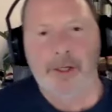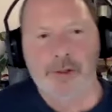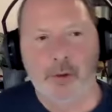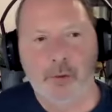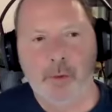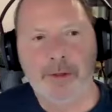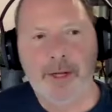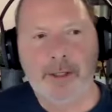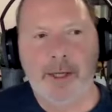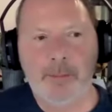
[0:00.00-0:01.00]
So where
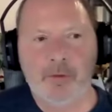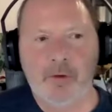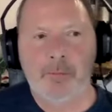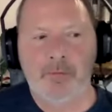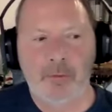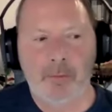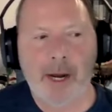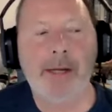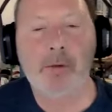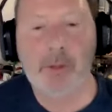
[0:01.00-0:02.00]
that came from
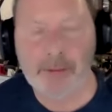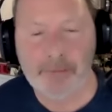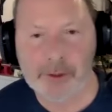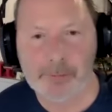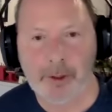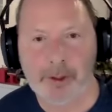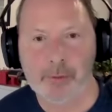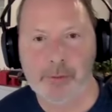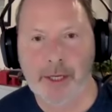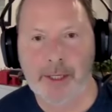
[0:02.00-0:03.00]
my own life experience,
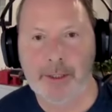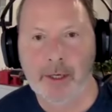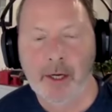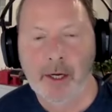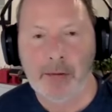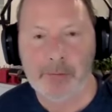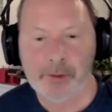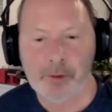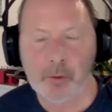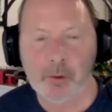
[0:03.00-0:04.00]
was that I was
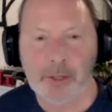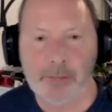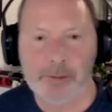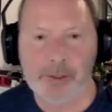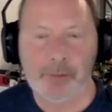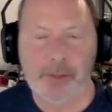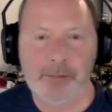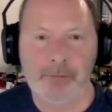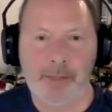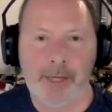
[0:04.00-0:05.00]
in the World Cup ski
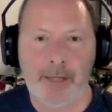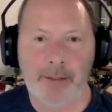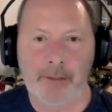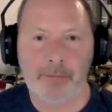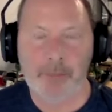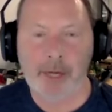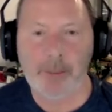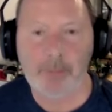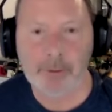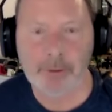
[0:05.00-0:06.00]
racing for Canada from
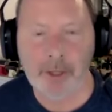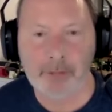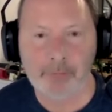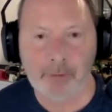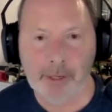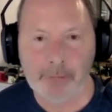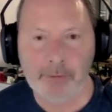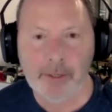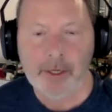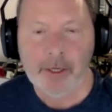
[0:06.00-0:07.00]
91 to 95.
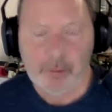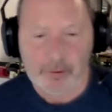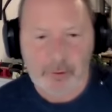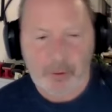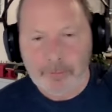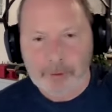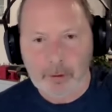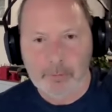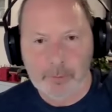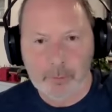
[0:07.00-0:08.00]
So I was traveling
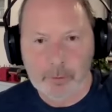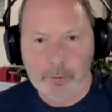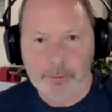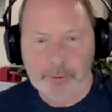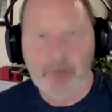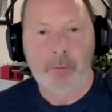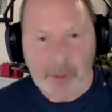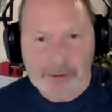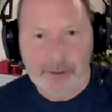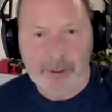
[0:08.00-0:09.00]
all over the world,
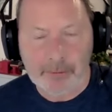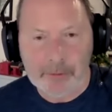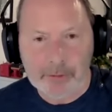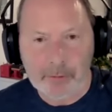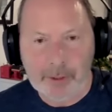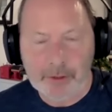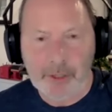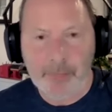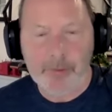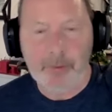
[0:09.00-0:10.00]
racing in great
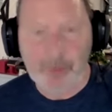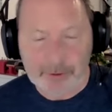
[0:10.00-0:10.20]
shape and doing all